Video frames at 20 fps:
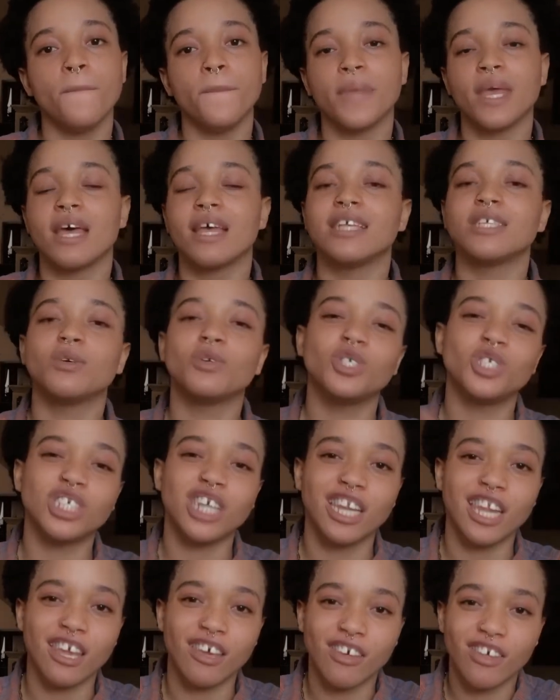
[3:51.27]
this whole
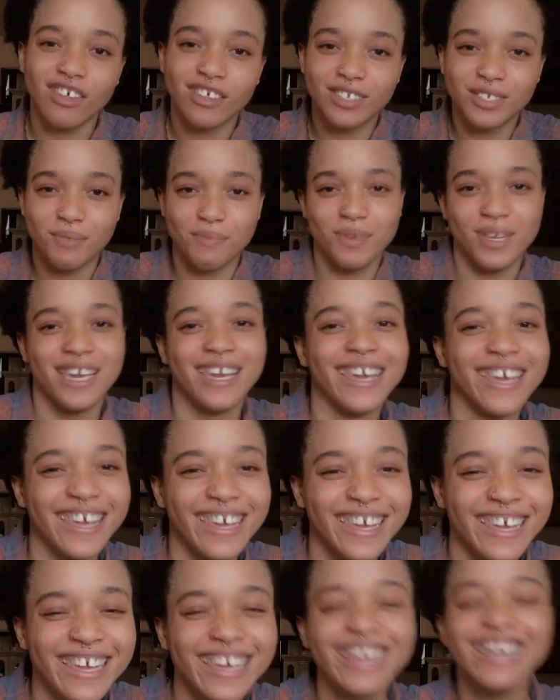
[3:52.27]
channel to
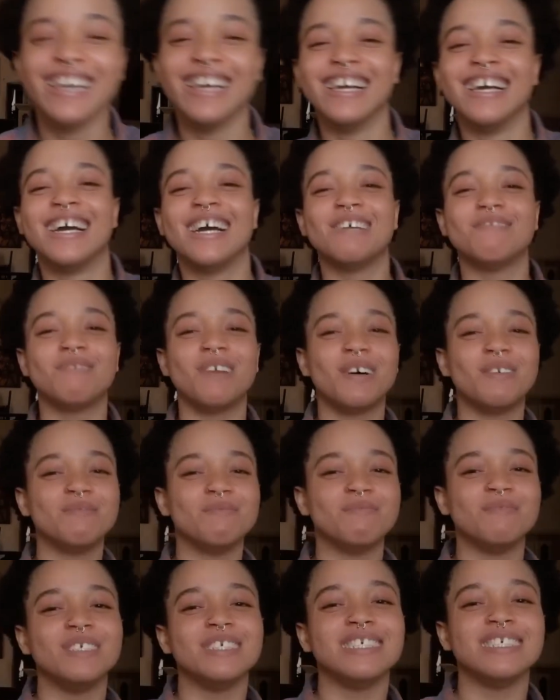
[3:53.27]
be about
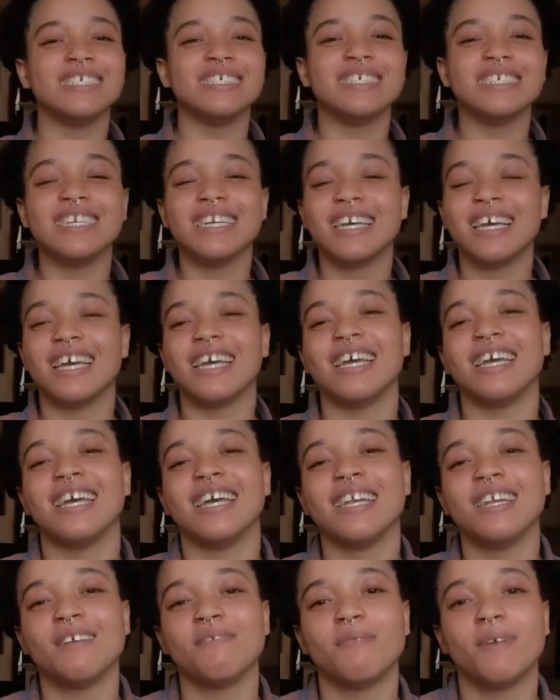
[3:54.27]
me
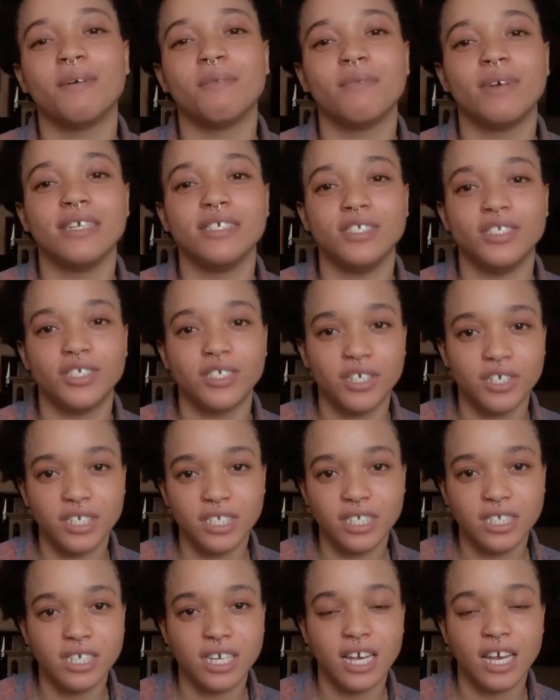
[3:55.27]
and about my
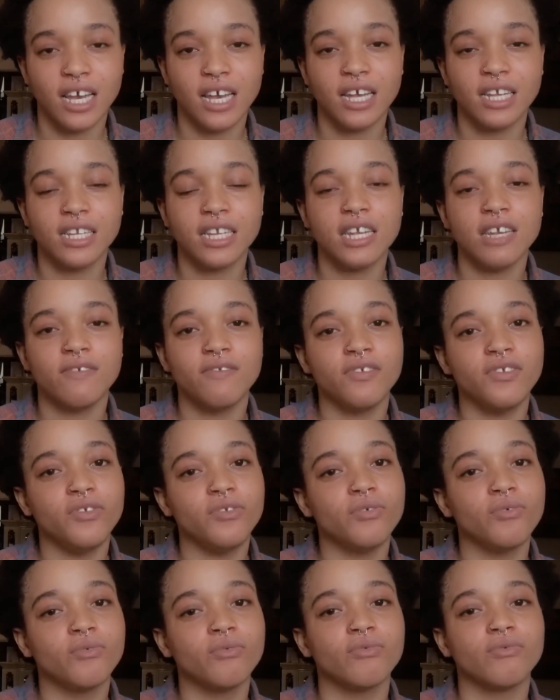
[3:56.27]
journey. And if
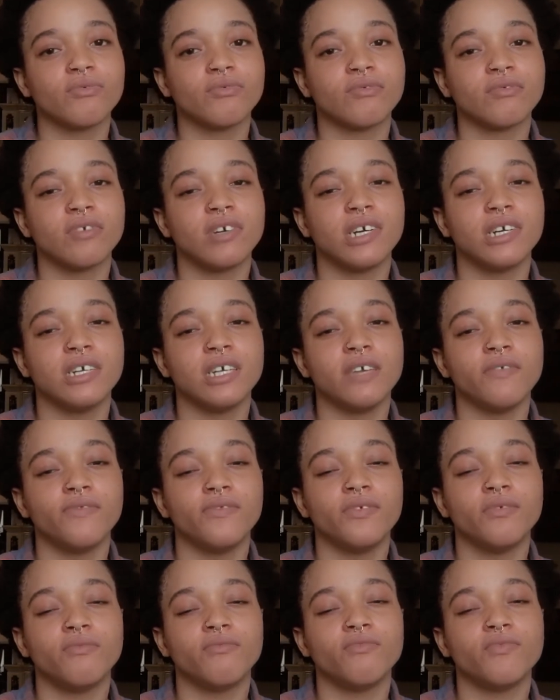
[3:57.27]

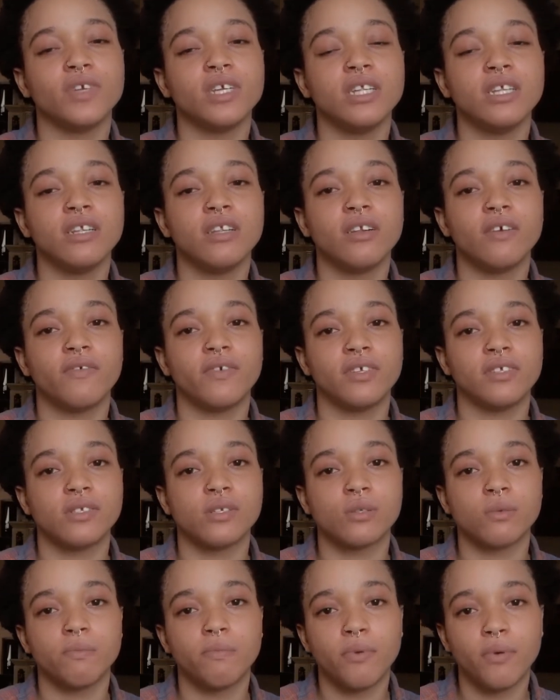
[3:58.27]
you really love and
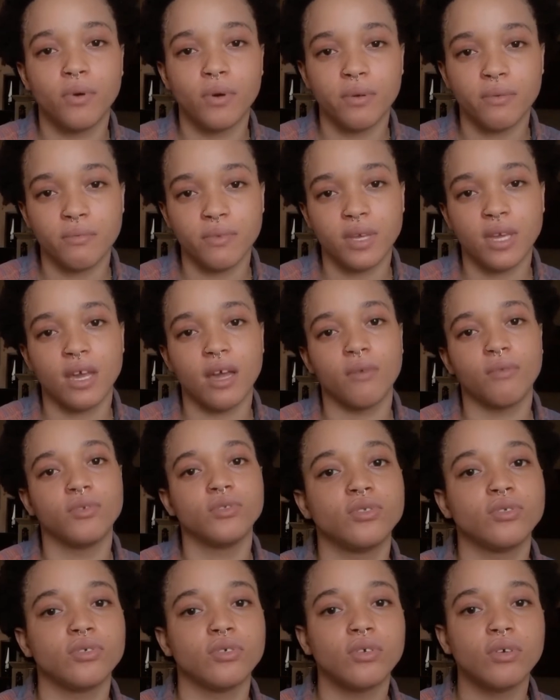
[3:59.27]
support me and want
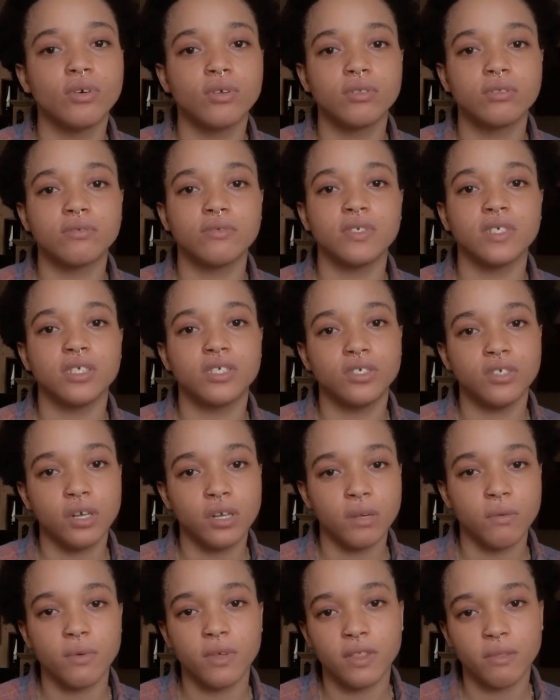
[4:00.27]
go through this
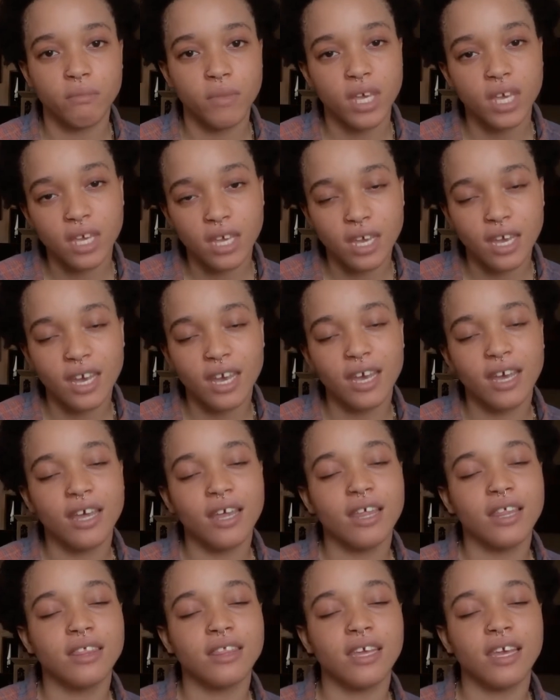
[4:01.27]
journey with me,
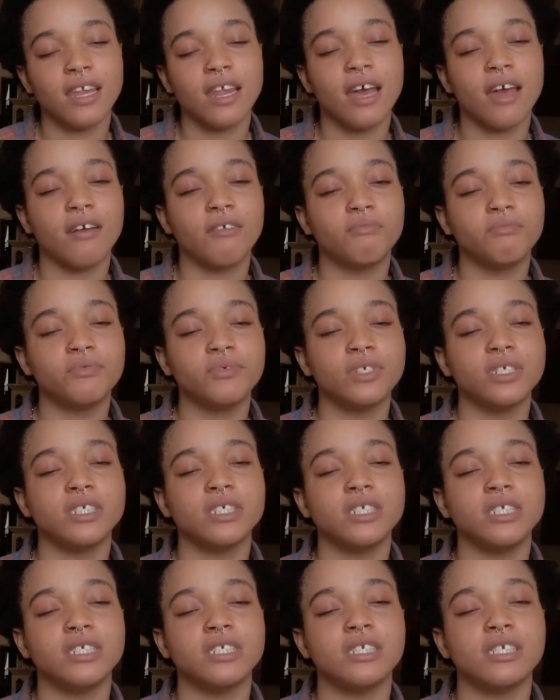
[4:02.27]
then I
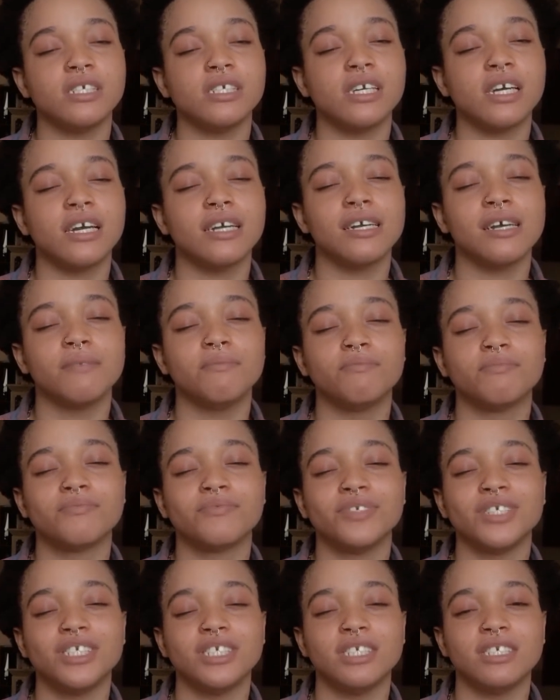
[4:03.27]
appreciate
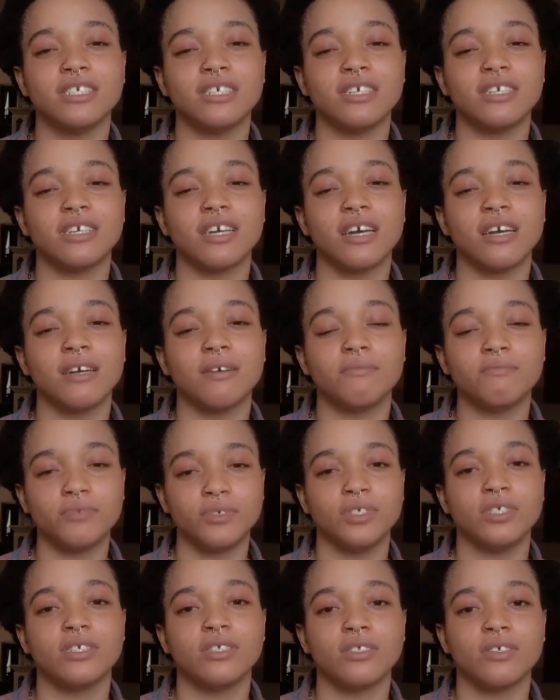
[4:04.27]

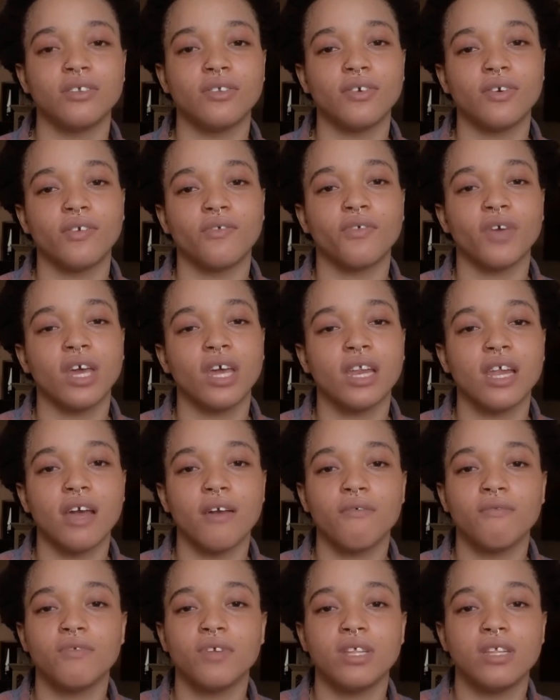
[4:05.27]
the love, and I
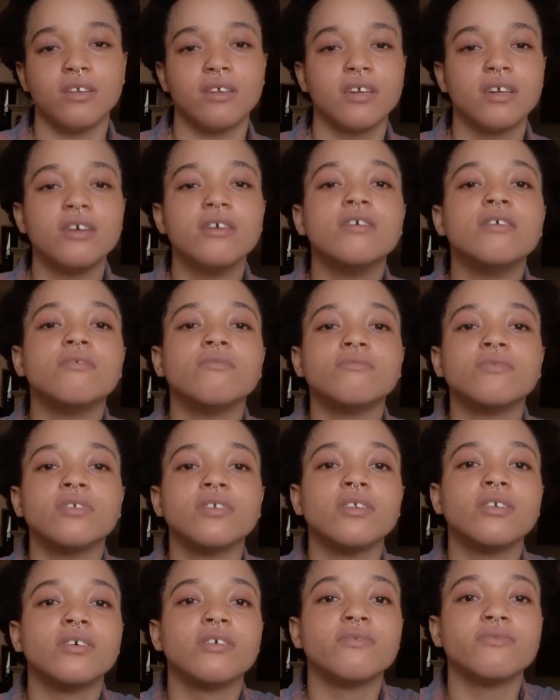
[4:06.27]
really would
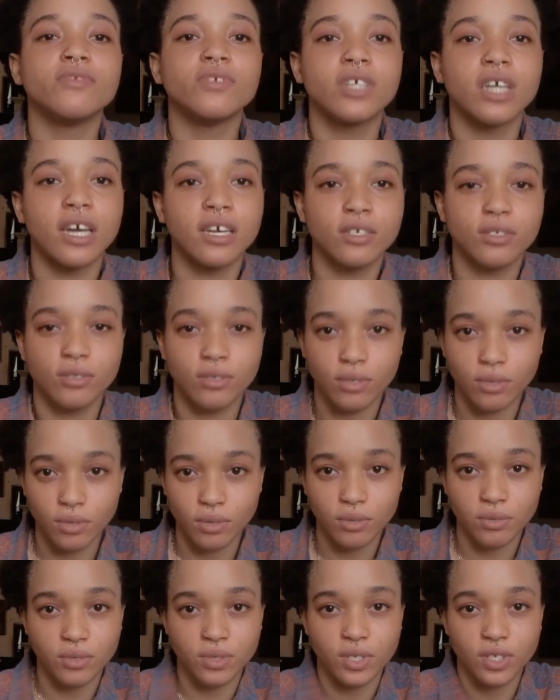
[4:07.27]
love you guys to go
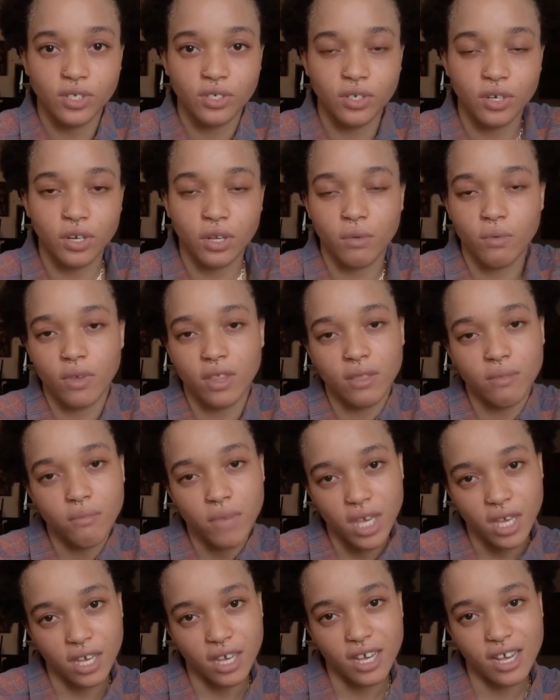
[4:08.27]
through this journey with
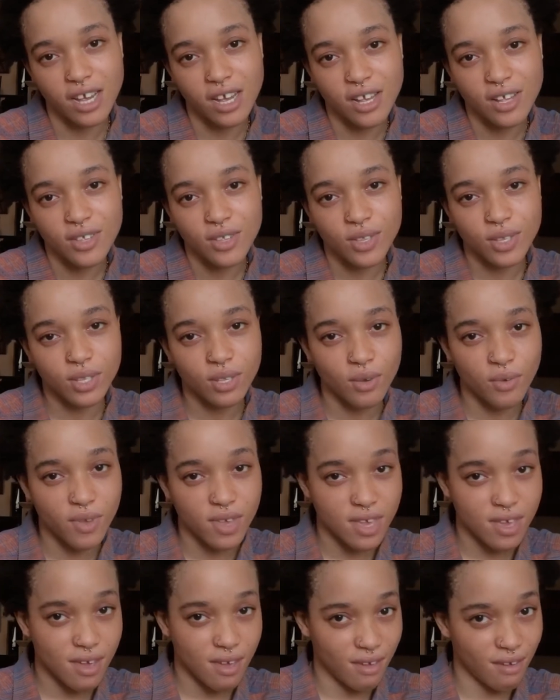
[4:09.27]
me. So
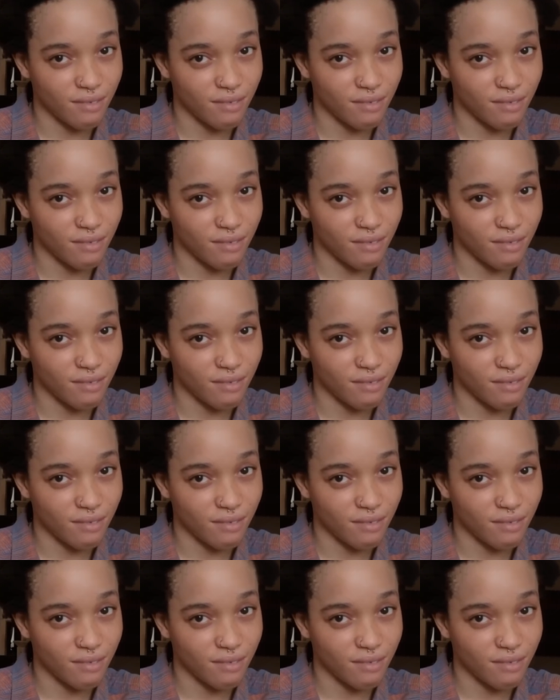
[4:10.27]
yeah,